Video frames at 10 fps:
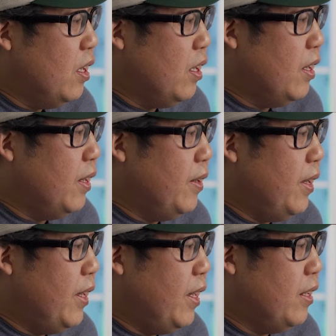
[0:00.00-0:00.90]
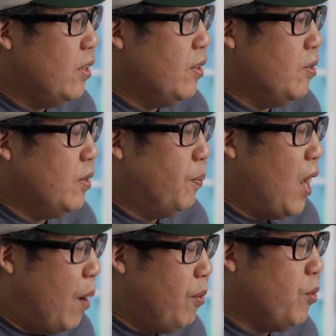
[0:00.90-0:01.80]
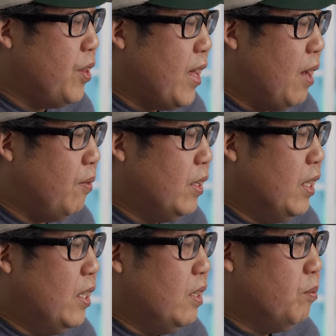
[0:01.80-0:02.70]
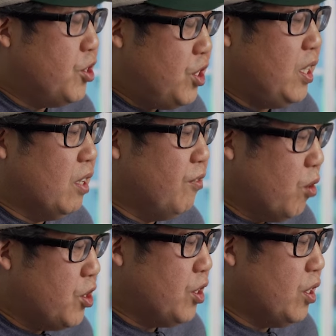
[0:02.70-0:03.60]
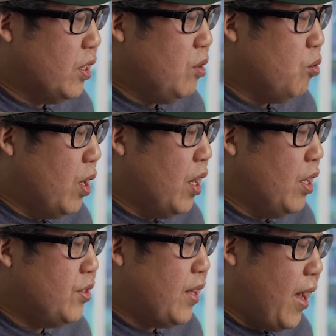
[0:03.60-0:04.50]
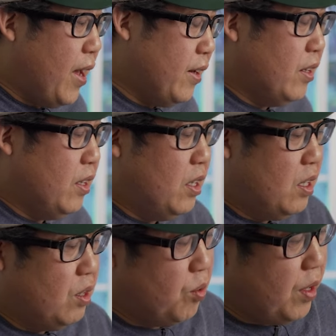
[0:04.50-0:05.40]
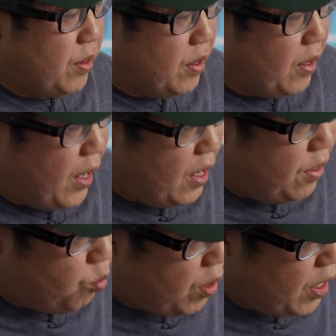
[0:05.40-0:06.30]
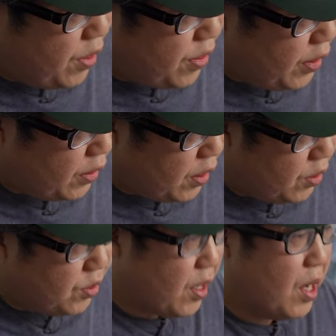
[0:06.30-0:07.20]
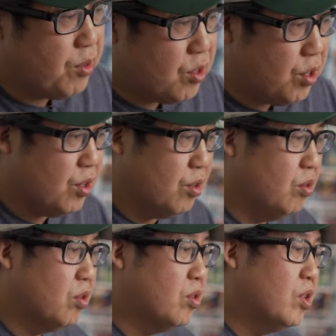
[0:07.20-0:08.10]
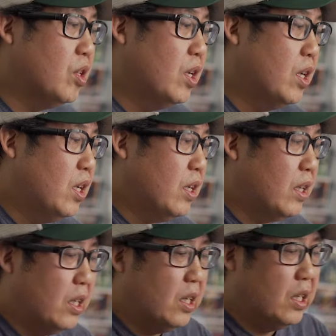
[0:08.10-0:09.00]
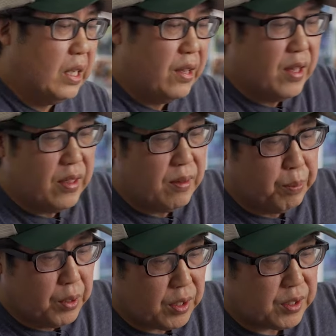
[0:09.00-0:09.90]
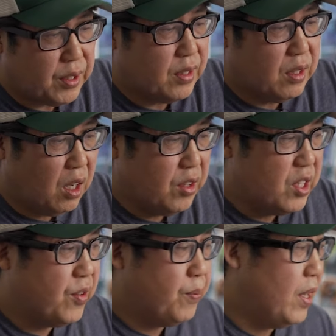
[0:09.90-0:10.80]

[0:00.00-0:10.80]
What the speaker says: And the problem with that machine, unfortunately, was that with the 1/8 thickness times 2, and then the books and all the different